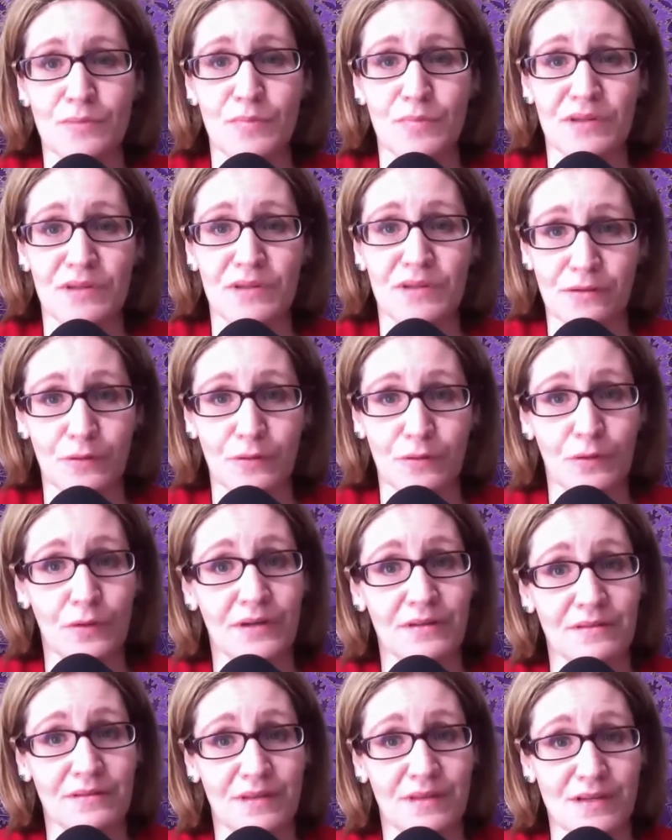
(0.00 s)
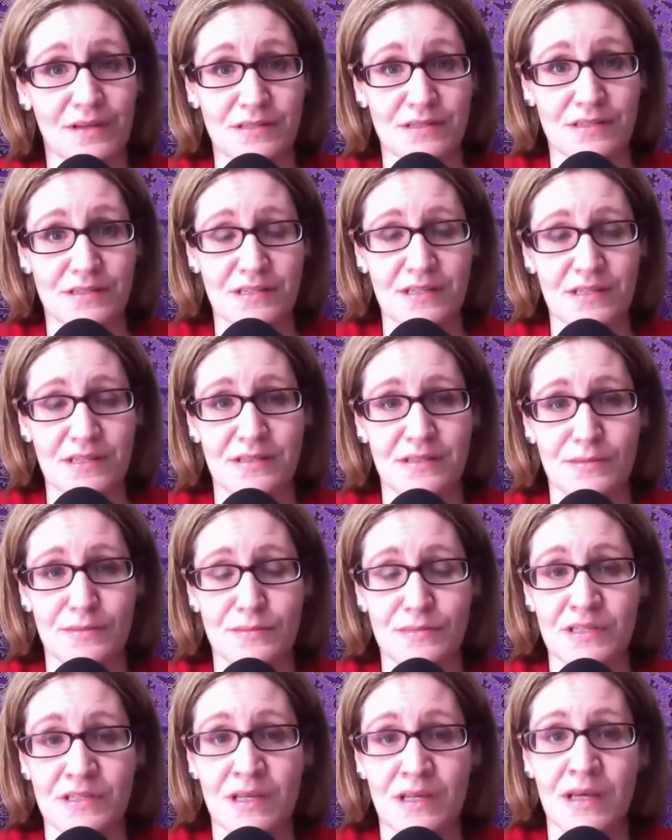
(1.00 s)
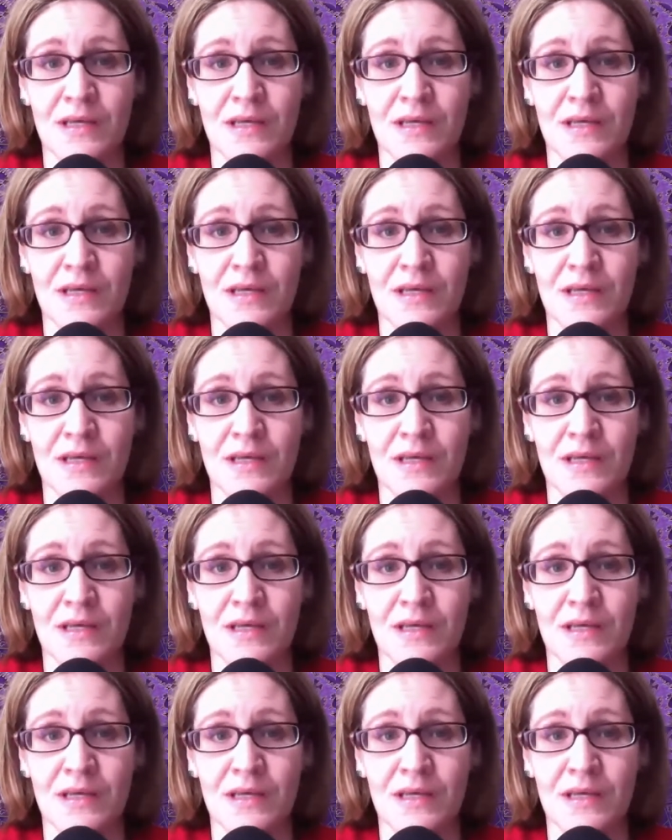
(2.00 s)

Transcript: business organization systems